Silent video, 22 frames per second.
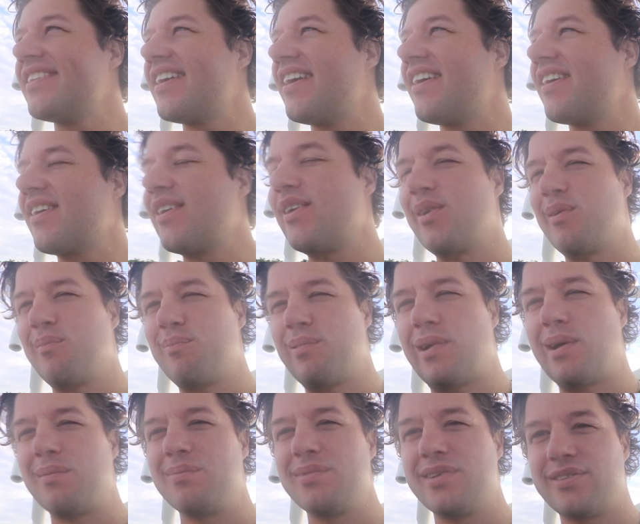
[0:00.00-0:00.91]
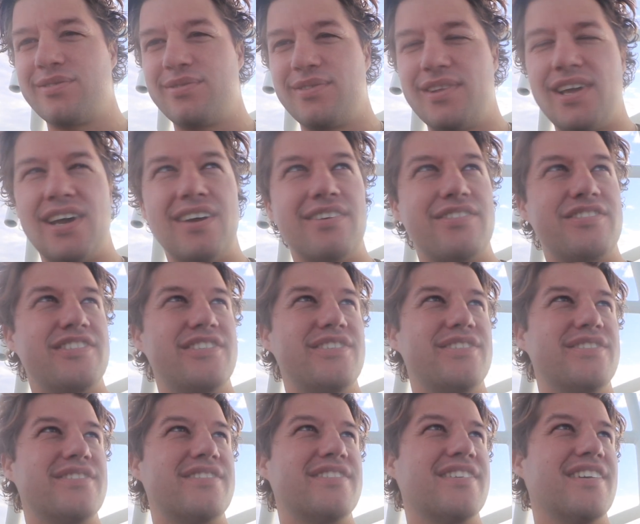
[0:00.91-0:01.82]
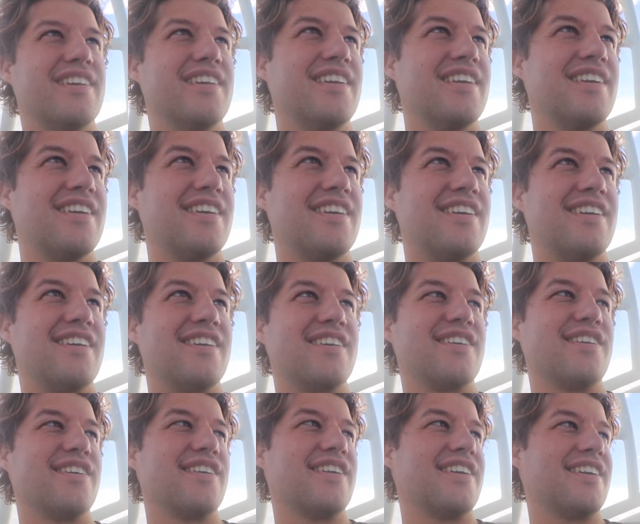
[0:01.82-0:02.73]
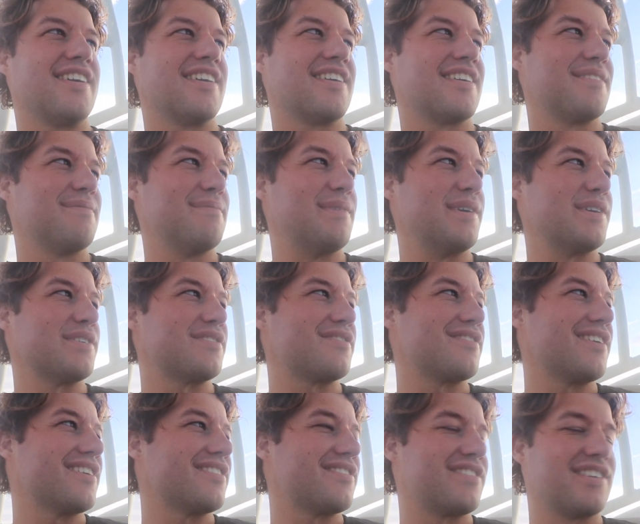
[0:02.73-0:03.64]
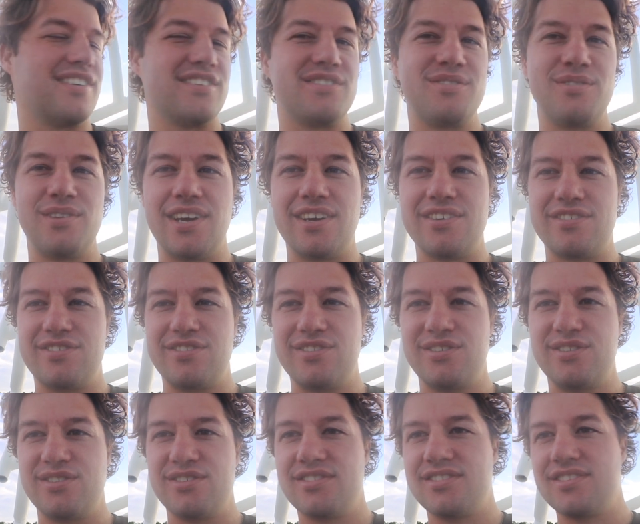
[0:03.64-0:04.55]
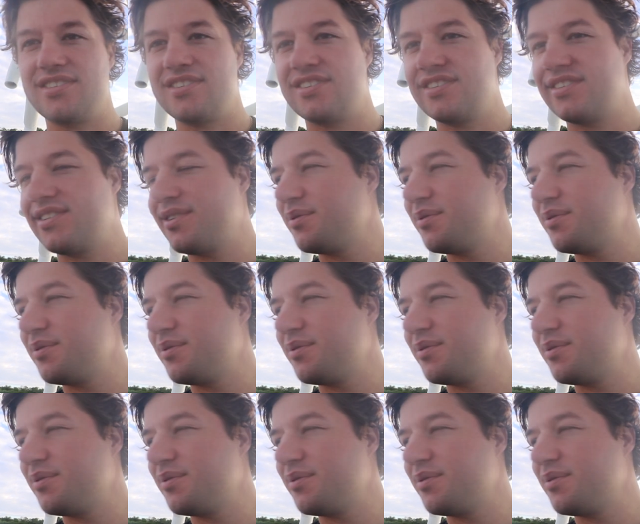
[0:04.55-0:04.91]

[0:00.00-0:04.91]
I'll go to Publix without shoes. I'll go to most restaurants without shoes.